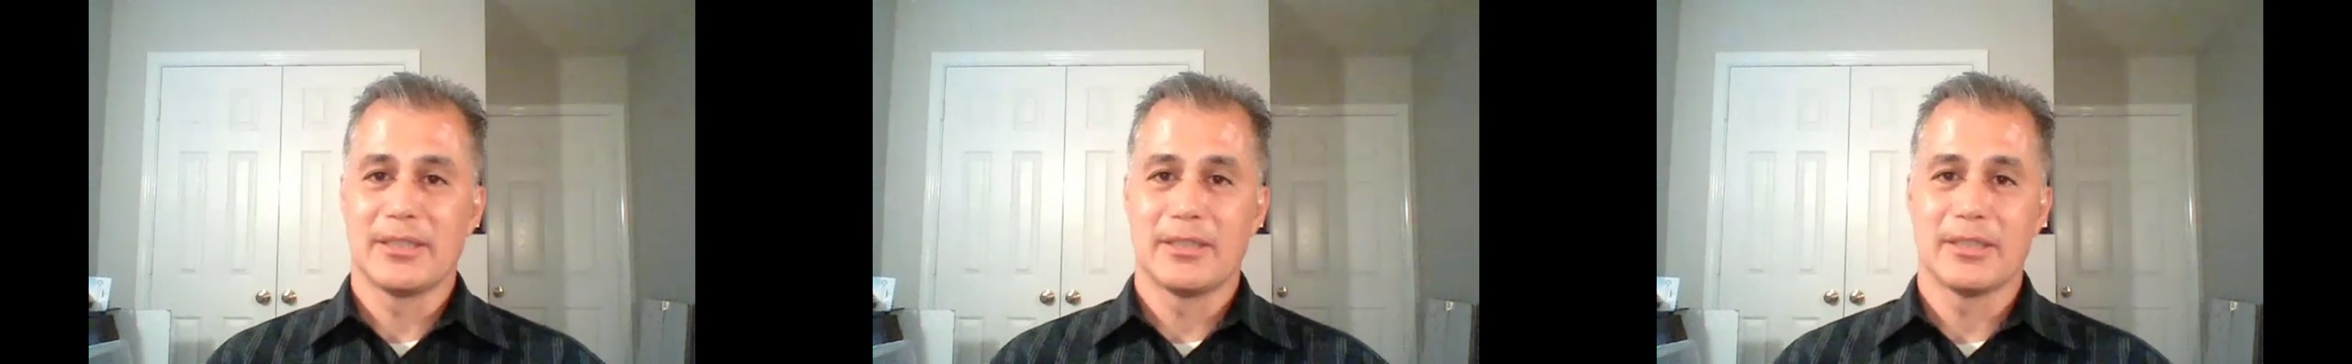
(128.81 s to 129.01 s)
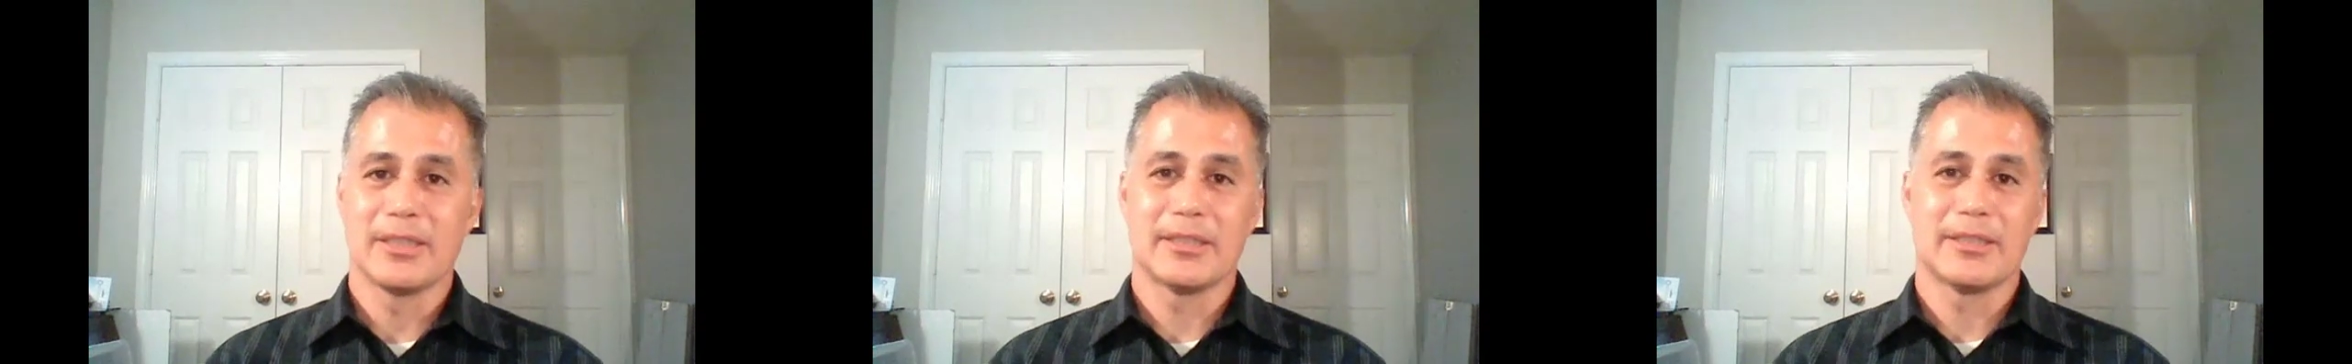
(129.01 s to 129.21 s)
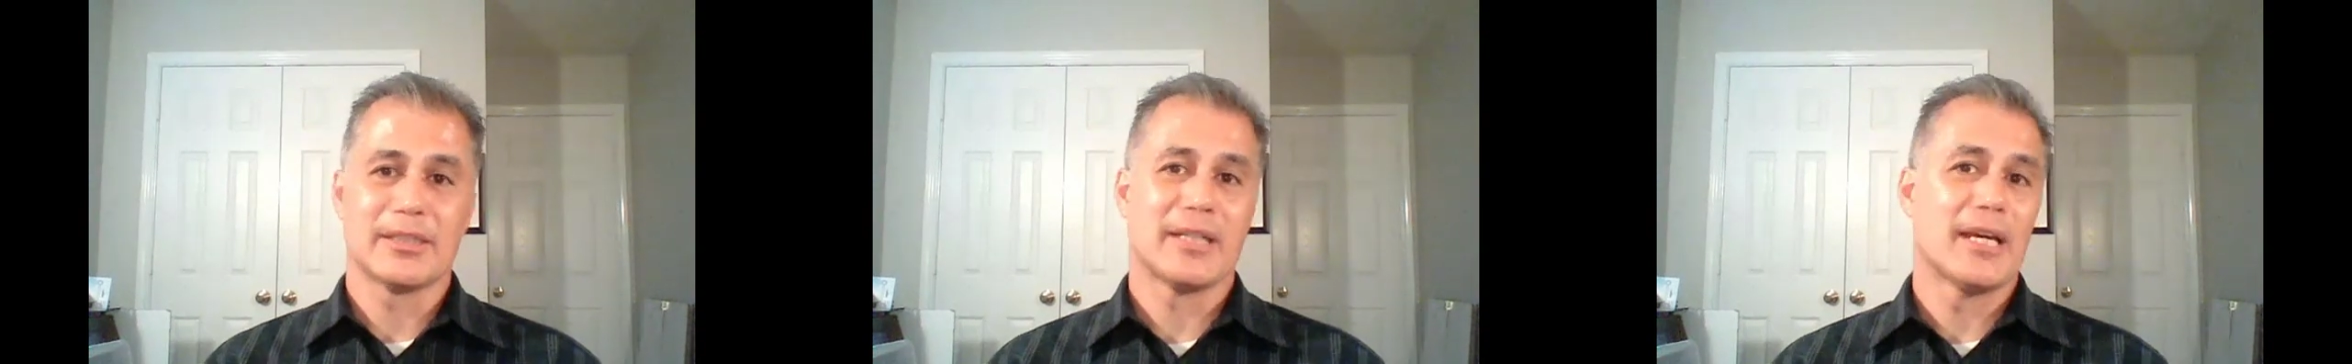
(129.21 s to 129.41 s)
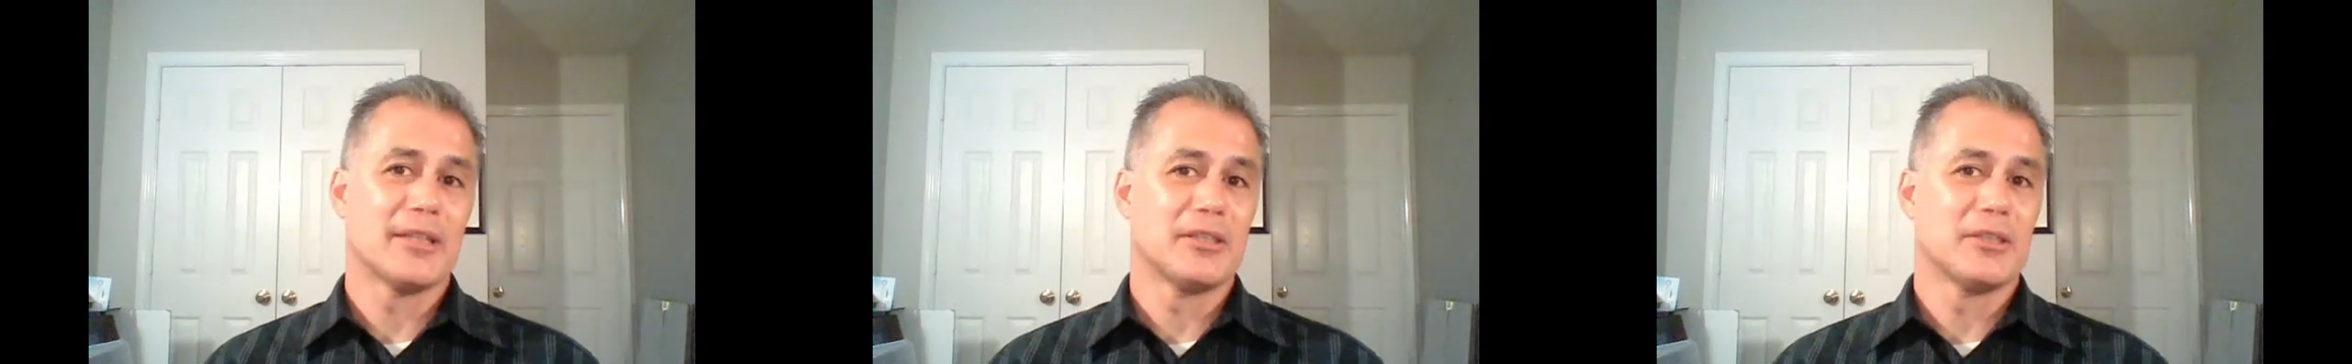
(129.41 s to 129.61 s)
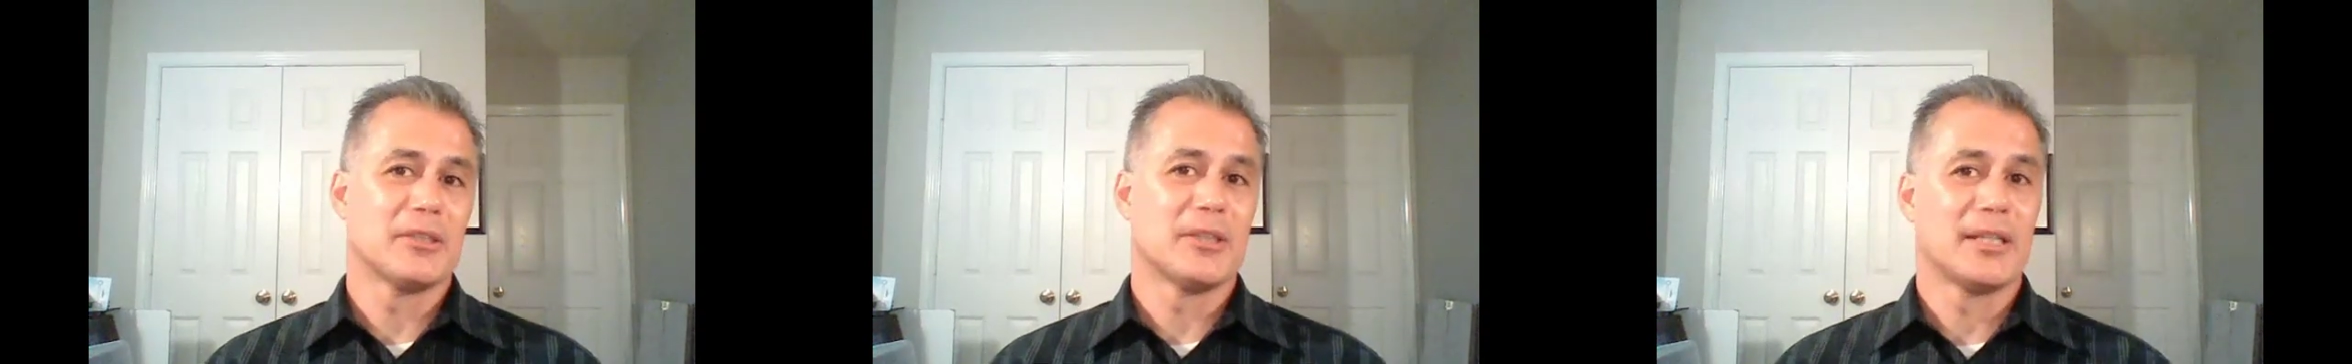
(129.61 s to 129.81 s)
get
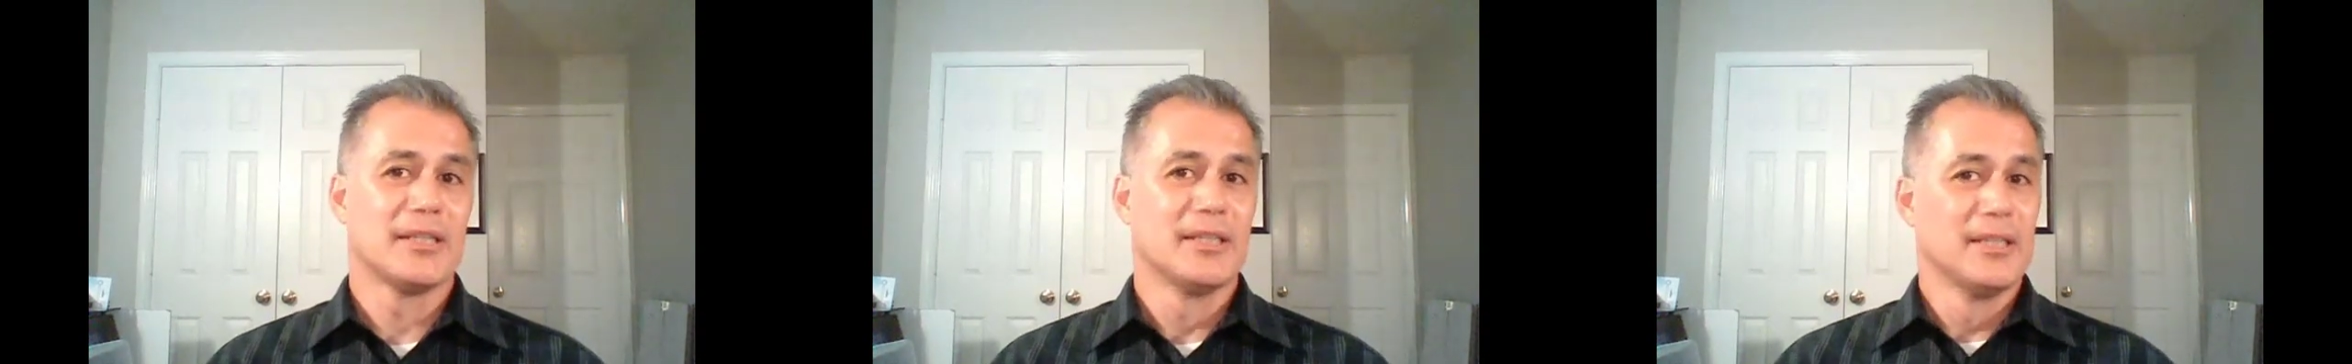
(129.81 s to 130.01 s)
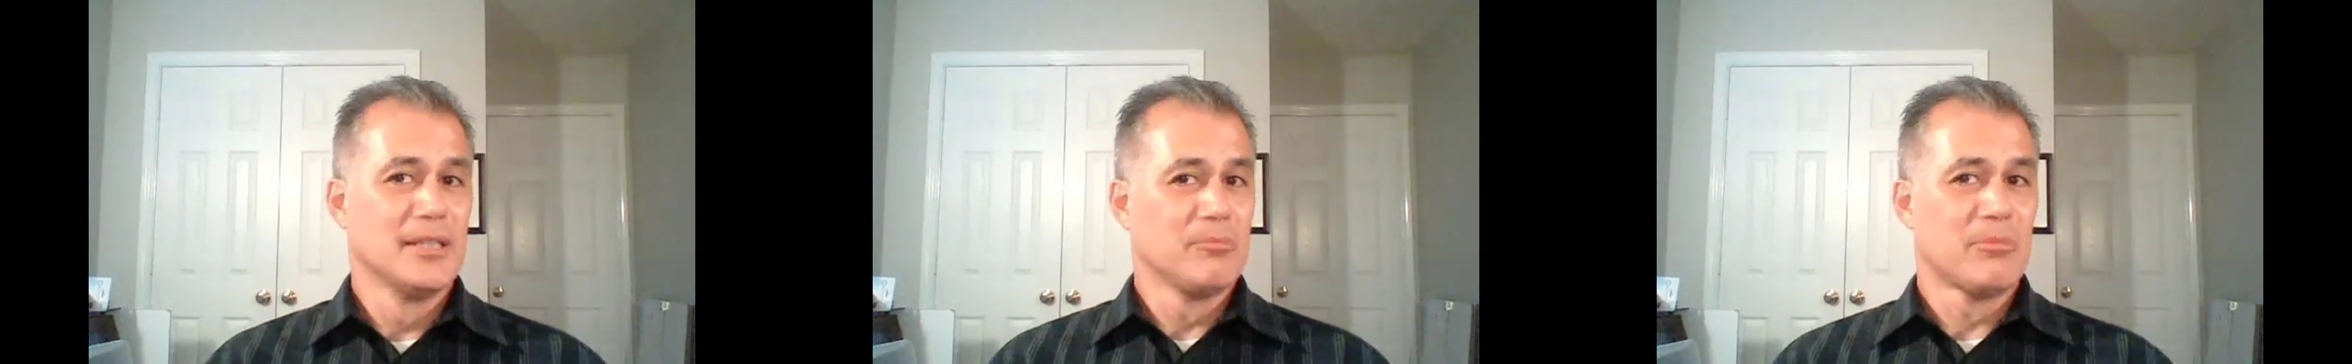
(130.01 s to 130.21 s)
together and